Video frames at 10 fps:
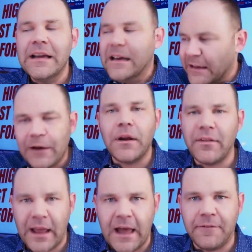get rid
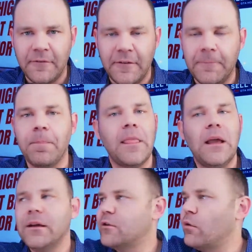of half of it.
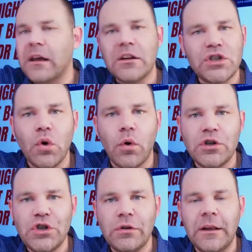Go get a
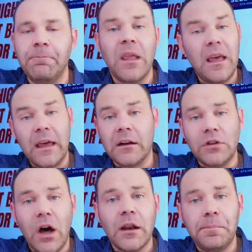storage unit. And a
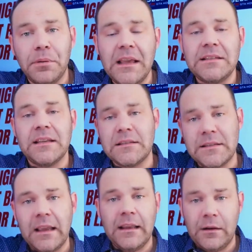lot of places
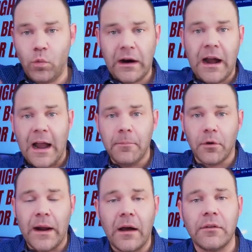in where I'm
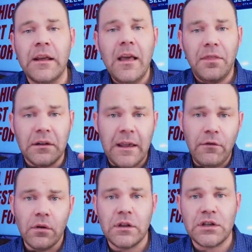around, they'll give
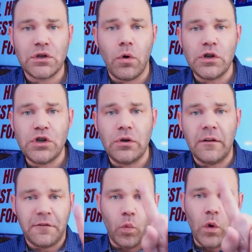you the storage unit
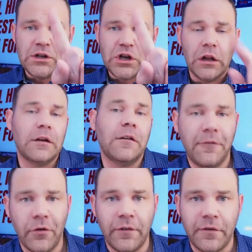for $1
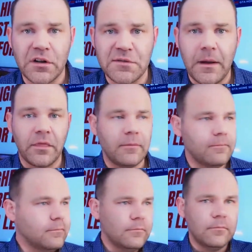for the first month.
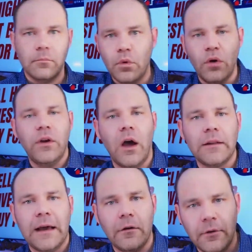Move it
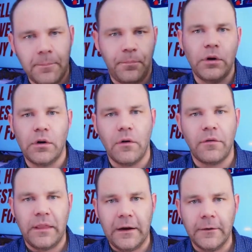all out and put it
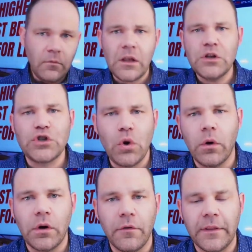over there.
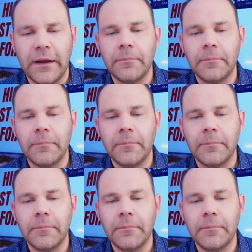Store it over there.